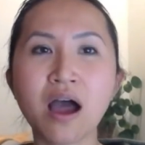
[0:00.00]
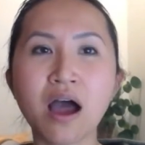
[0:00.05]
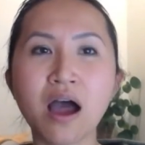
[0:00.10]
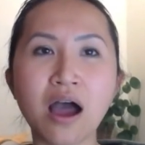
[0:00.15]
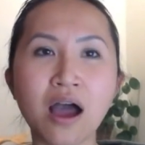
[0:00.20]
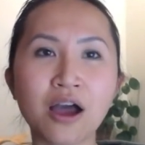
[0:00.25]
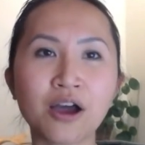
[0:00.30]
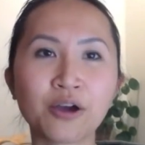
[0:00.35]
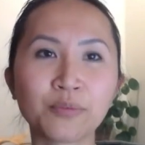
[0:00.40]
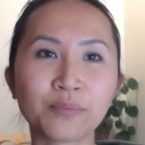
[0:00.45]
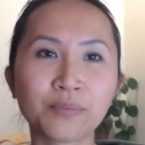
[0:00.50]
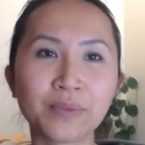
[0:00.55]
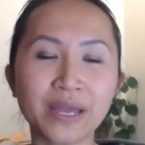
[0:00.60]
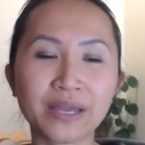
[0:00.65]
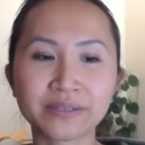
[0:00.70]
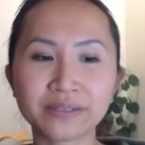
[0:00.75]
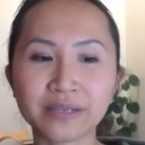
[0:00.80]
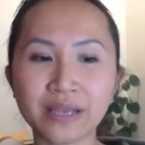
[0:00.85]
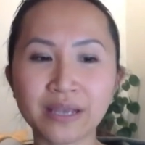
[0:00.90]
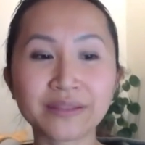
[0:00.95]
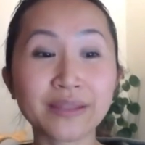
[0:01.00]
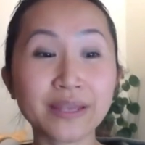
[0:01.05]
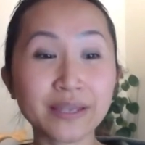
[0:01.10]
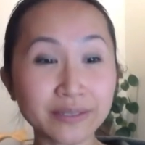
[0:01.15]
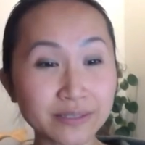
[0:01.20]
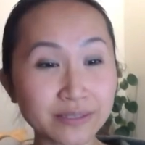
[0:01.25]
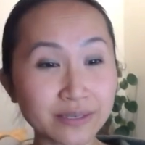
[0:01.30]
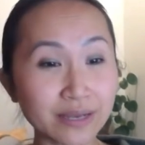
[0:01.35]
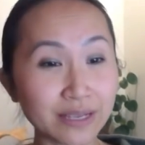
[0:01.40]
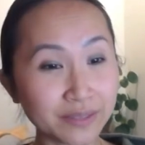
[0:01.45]
And
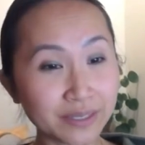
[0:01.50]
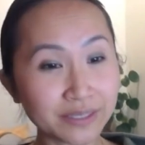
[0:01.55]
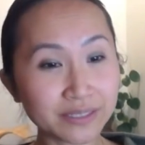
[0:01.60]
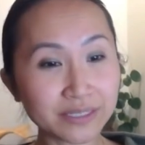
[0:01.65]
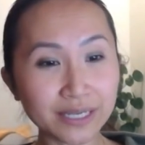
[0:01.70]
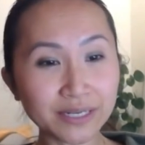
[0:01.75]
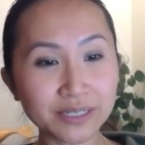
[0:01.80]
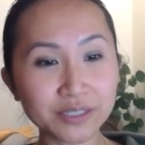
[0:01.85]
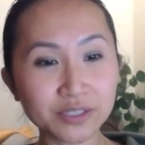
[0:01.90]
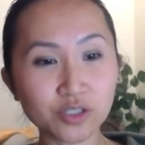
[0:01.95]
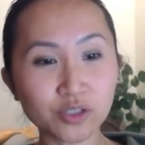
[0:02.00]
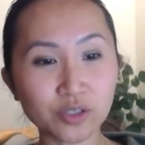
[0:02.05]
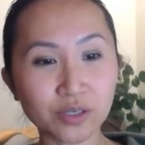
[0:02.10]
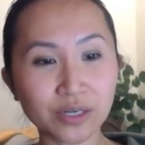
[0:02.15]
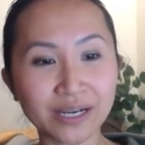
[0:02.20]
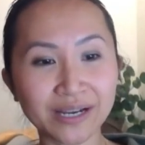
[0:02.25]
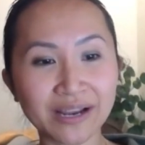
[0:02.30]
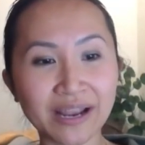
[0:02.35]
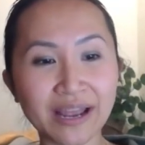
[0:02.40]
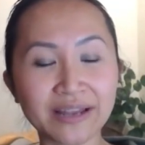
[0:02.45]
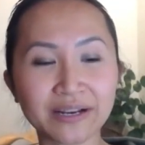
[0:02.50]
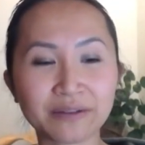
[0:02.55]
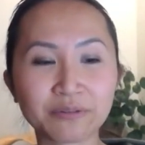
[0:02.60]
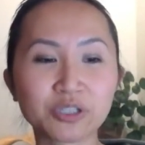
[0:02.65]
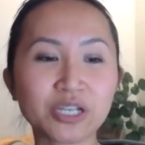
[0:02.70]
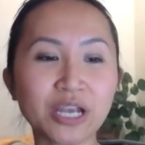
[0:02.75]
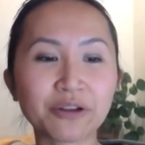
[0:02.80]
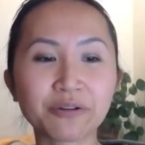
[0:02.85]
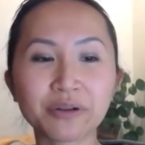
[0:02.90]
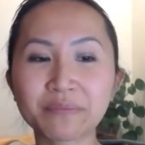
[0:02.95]
then dentistry. And I
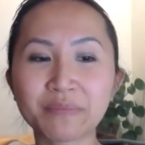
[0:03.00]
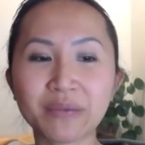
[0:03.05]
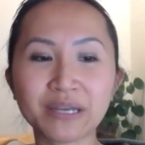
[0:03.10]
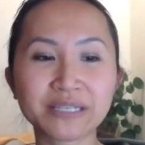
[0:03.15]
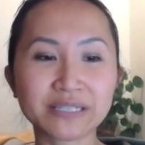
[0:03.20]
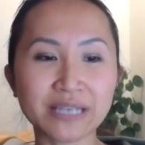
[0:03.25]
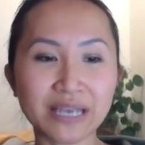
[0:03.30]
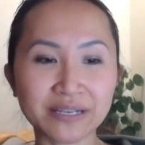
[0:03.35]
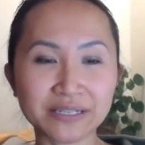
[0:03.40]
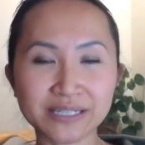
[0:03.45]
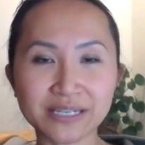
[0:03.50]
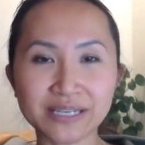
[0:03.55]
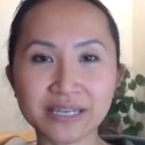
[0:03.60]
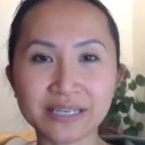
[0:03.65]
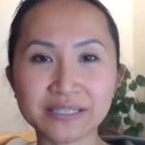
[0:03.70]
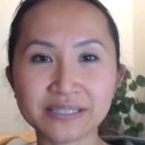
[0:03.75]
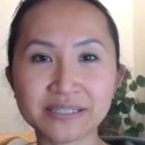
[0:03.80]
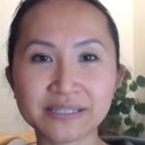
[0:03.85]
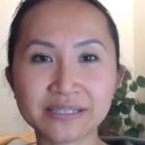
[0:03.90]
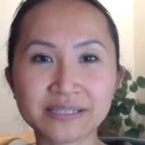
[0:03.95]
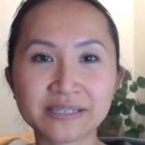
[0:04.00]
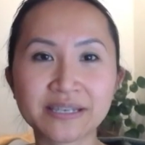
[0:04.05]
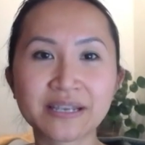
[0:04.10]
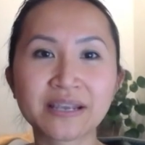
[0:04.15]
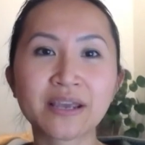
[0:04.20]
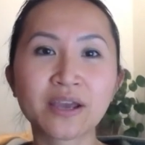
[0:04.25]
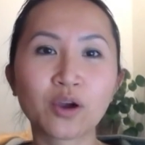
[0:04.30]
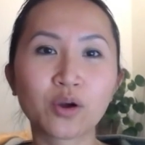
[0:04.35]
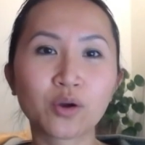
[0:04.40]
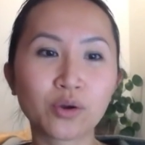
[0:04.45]
was shadowing my dentist,
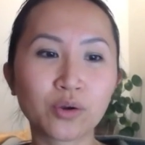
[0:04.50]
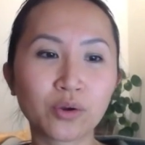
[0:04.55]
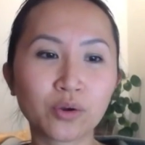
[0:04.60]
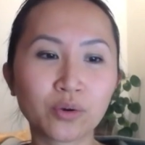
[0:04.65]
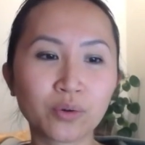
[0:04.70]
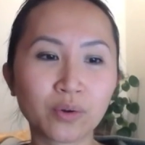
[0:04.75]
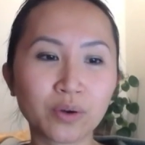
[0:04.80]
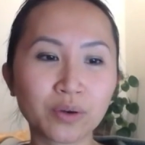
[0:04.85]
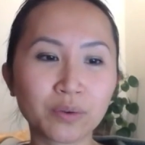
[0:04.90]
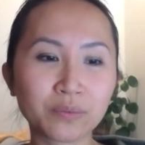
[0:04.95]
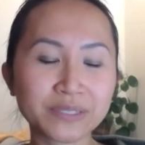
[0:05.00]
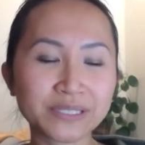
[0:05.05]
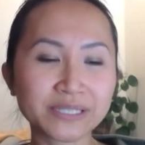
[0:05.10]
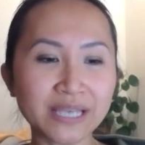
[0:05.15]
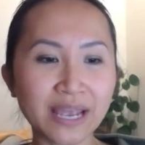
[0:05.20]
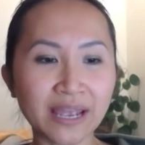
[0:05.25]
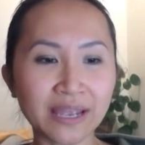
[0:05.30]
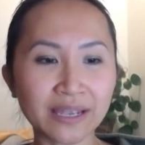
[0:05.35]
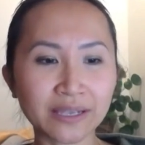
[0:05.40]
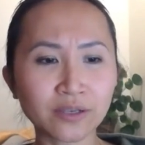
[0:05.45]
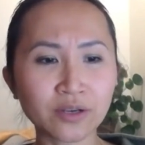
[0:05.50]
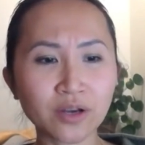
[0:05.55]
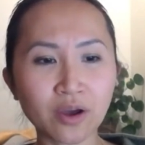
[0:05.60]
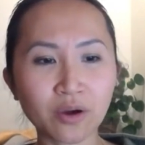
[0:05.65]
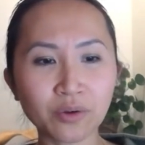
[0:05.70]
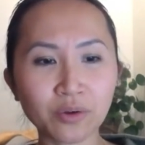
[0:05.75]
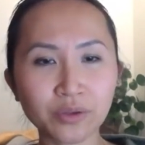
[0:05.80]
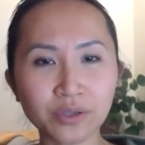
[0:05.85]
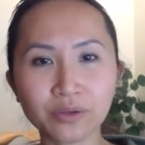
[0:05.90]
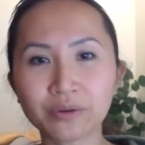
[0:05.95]
who was saying, you
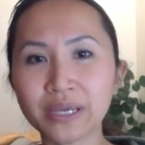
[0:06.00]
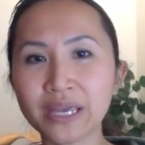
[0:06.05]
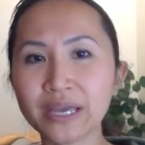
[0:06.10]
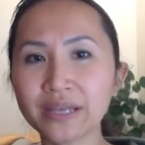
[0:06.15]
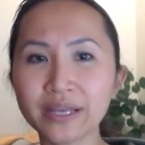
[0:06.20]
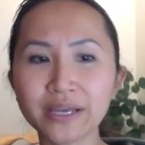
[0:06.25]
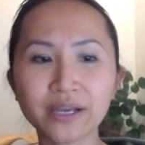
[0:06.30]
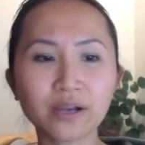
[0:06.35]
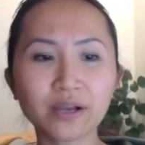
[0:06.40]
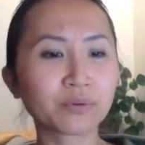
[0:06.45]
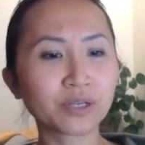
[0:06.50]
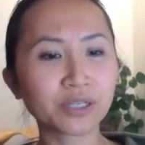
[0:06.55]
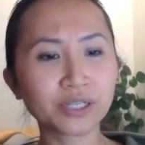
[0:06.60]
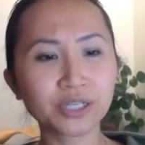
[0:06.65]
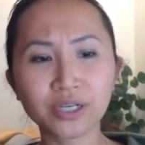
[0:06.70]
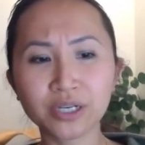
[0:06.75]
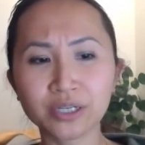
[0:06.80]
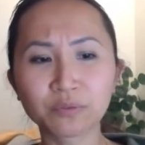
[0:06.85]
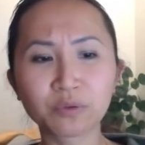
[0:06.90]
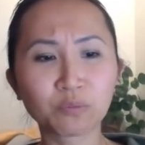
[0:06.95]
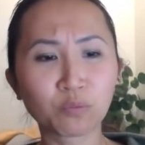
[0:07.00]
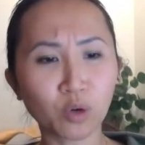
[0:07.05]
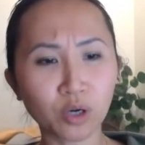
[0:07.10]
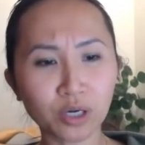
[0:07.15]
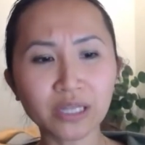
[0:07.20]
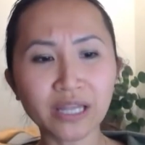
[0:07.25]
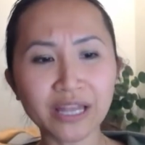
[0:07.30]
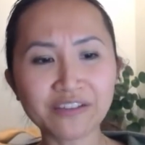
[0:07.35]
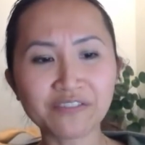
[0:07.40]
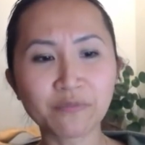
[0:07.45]
know, you'll get like a really good
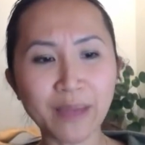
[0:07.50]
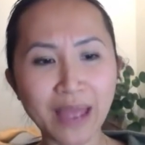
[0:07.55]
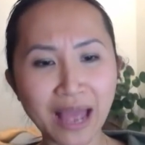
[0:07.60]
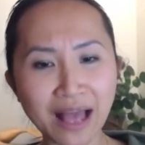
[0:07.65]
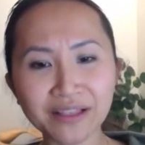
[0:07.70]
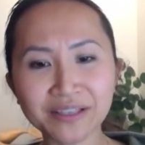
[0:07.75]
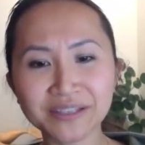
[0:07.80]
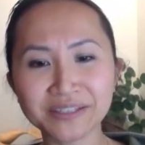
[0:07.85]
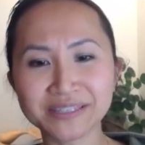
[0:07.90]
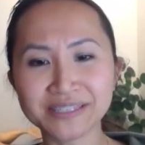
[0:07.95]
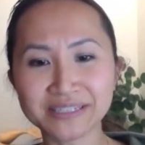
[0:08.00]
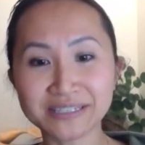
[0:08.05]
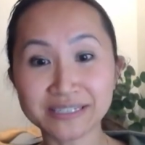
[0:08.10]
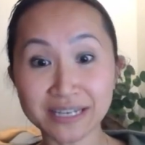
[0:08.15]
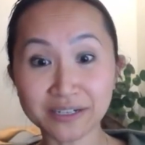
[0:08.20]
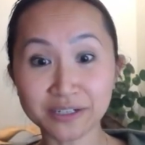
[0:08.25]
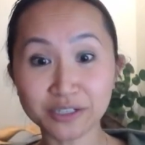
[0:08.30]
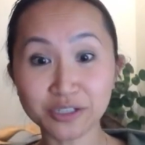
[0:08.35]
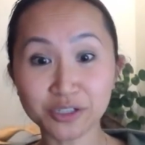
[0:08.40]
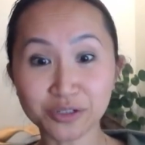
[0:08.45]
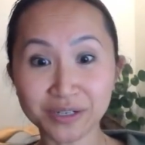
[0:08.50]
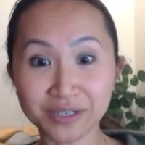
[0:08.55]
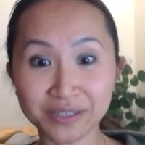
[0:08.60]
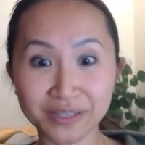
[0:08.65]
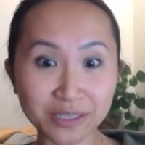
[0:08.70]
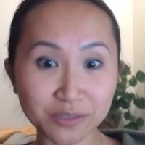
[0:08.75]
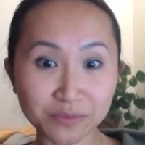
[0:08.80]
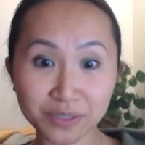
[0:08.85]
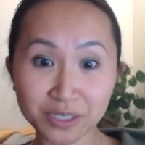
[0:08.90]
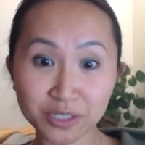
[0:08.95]
work-life balance in dentistry.
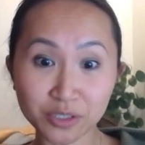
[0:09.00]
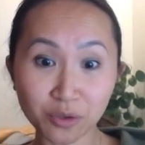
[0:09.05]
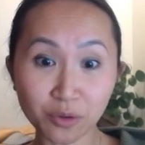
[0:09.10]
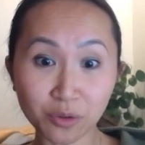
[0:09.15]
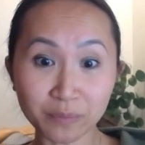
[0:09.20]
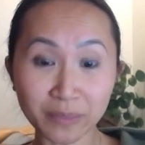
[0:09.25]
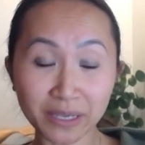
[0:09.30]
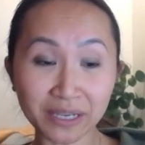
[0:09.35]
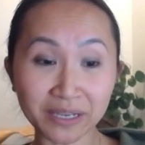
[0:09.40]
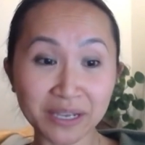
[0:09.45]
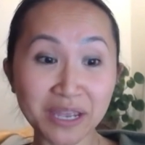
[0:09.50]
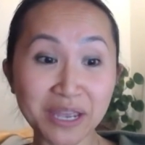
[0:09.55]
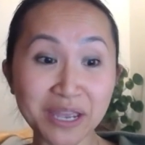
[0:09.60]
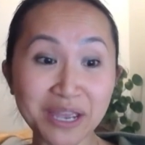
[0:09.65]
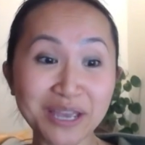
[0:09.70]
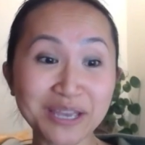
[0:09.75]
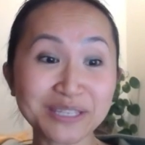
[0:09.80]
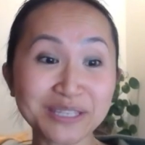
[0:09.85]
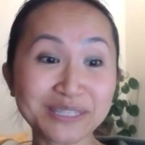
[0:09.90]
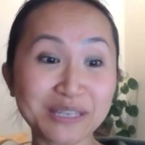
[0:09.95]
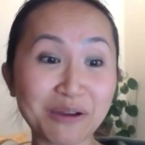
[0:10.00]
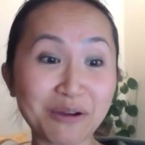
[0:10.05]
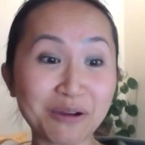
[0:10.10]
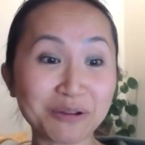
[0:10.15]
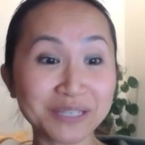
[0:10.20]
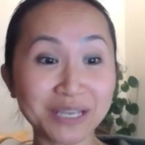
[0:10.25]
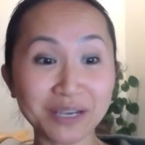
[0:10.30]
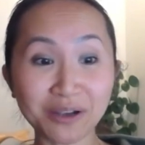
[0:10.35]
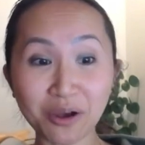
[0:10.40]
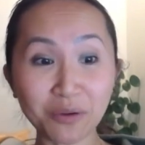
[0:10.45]
That's what he told me. So I
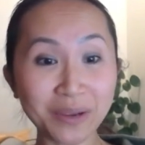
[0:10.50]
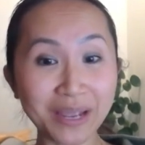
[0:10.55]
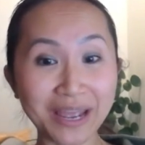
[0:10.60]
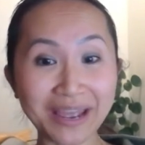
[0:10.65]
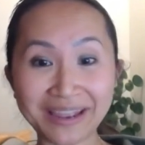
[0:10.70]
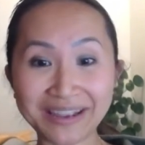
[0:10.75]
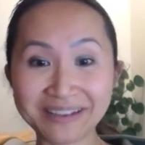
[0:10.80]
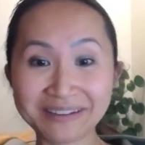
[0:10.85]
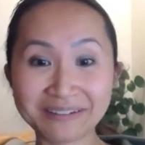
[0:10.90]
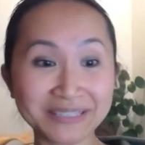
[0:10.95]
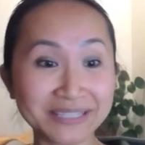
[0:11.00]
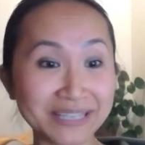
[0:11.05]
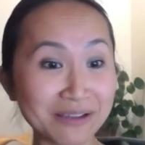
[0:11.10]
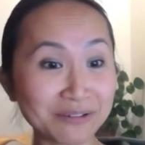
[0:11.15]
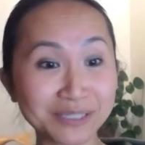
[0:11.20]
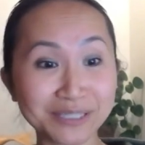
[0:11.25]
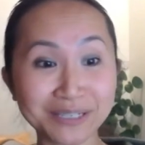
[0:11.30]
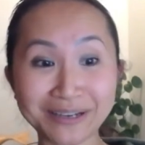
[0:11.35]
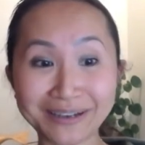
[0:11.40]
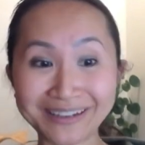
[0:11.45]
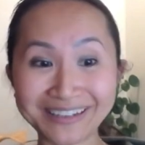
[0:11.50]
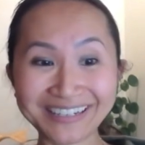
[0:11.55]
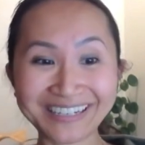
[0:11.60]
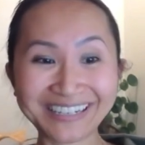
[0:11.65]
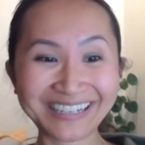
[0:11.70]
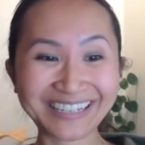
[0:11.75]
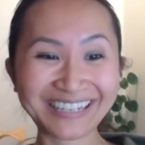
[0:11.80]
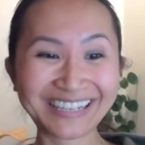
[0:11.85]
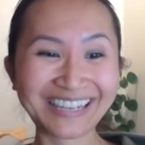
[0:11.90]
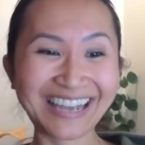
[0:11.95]
was like, okay, sounds good.
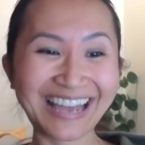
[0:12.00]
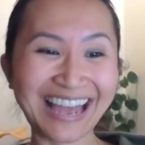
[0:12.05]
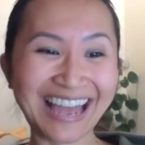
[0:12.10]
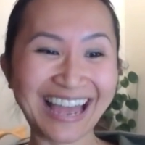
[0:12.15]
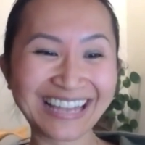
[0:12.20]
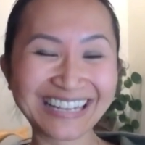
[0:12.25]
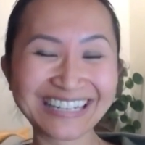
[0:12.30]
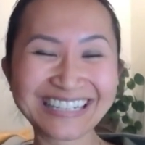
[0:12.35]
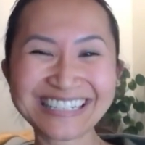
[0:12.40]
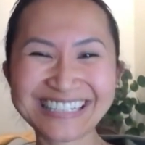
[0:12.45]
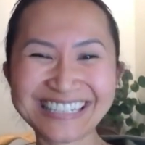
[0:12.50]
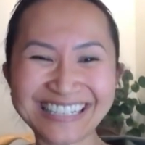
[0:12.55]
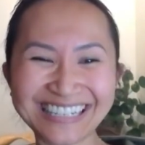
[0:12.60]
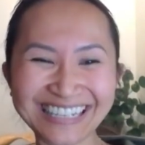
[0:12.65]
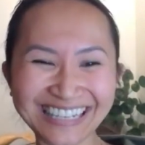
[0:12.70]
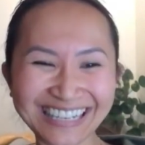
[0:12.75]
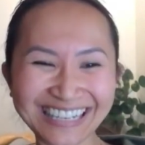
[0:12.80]
and